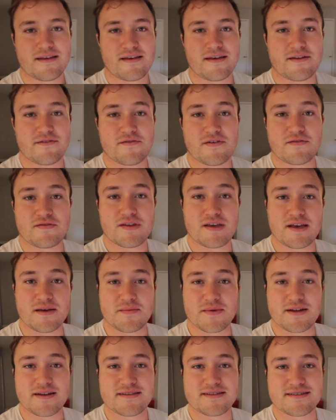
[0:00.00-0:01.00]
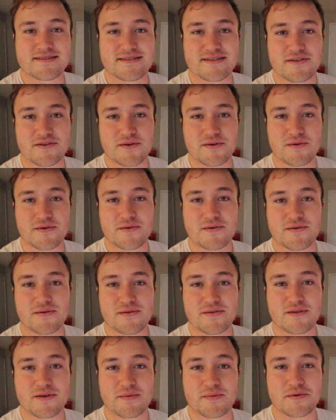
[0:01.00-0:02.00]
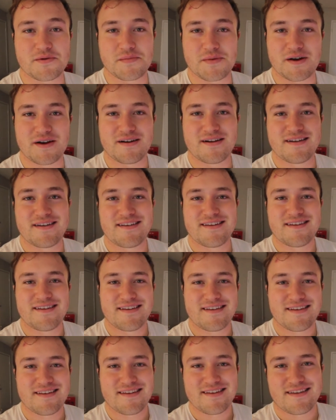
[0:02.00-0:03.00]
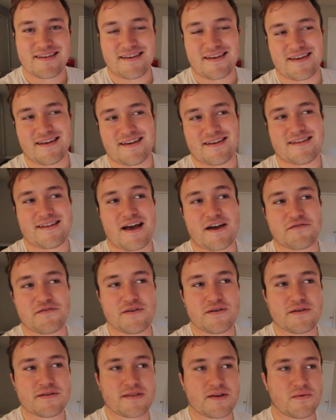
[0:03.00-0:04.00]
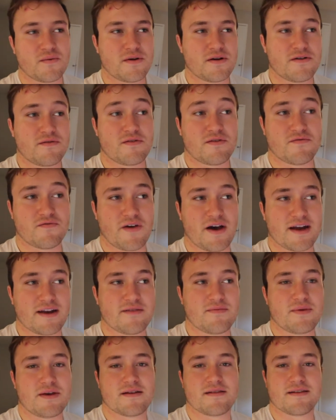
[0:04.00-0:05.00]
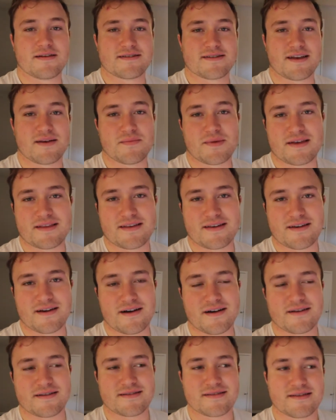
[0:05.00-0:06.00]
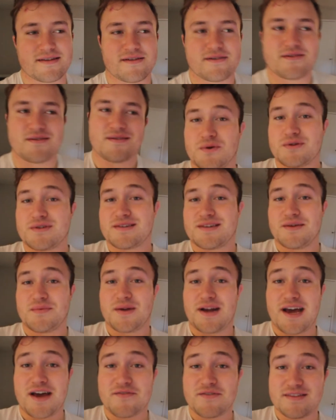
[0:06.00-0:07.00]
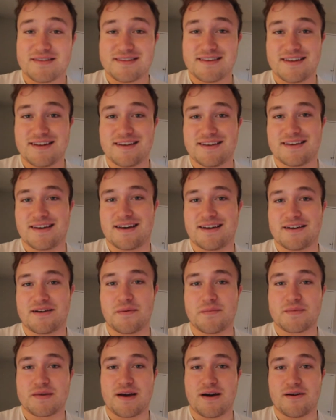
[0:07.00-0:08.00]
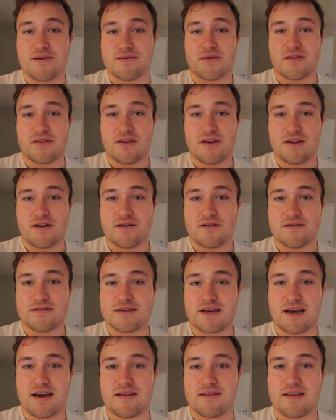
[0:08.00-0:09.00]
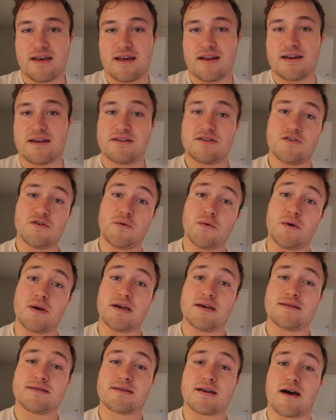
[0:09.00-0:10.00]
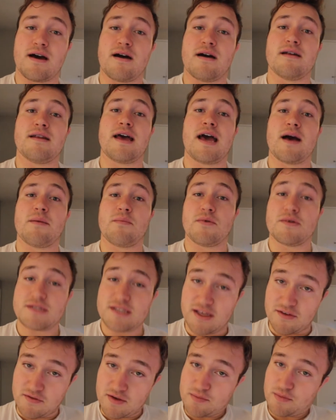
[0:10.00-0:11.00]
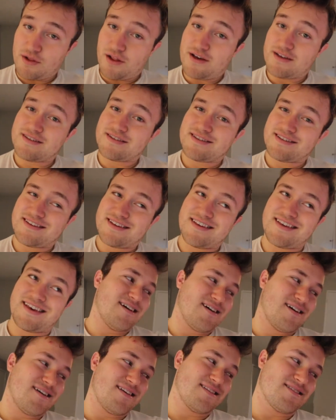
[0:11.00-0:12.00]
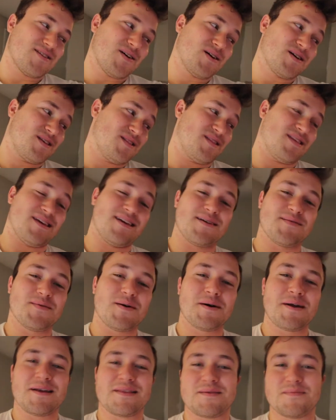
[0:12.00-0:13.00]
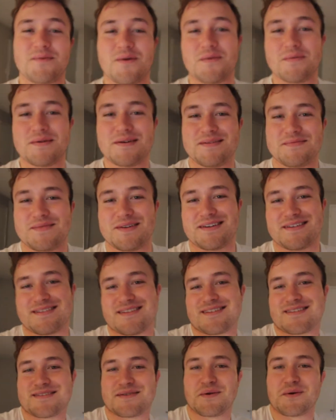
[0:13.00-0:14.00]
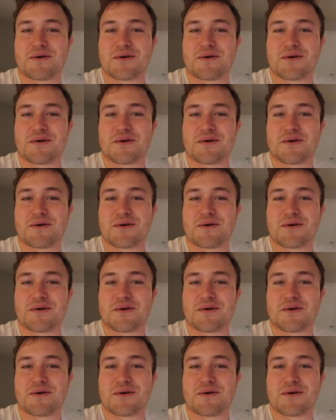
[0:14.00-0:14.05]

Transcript: and 58 minutes until the premiere. And I feel like they wouldn't have invited me unless I made the cut, so we'll see. But I haven't seen it yet. It comes out in theaters and then in 2 weeks on Apple TV+. It's all I can think about at the moment because it's so